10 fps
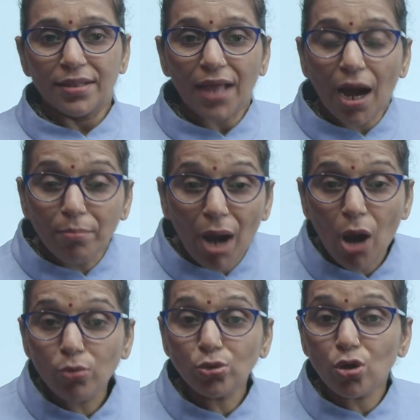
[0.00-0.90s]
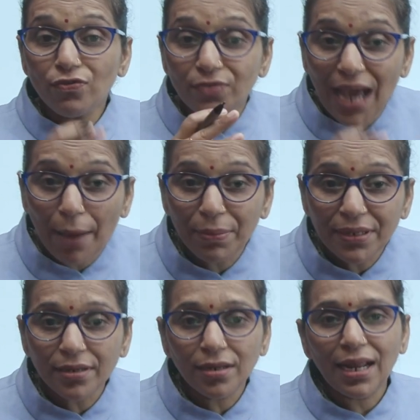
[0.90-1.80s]
The amount of
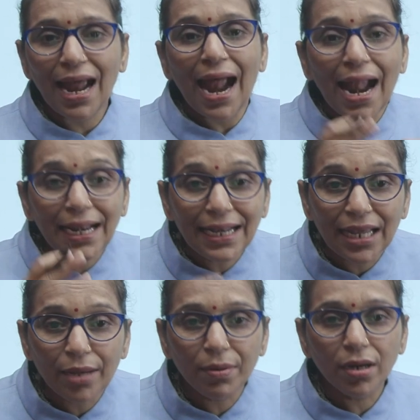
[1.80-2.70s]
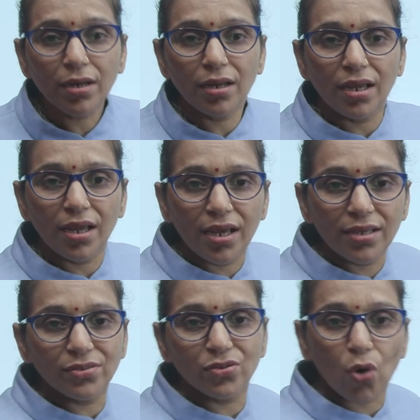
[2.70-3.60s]
capital and labor
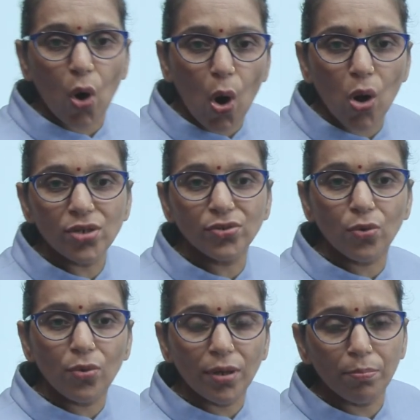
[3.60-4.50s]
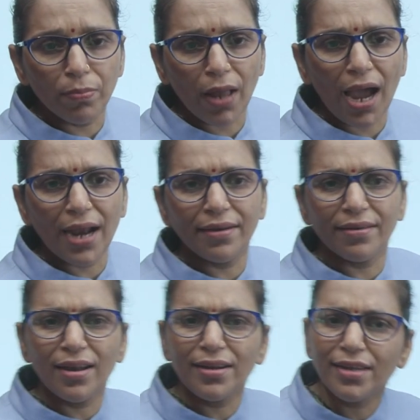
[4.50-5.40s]
is also implied
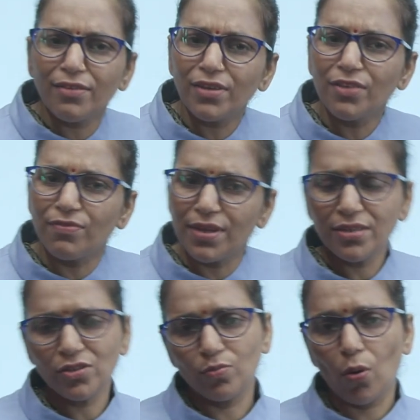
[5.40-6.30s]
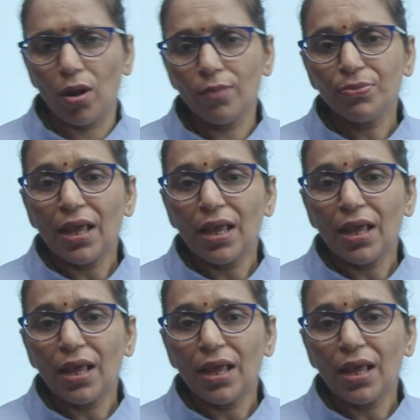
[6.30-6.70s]
relatively very small.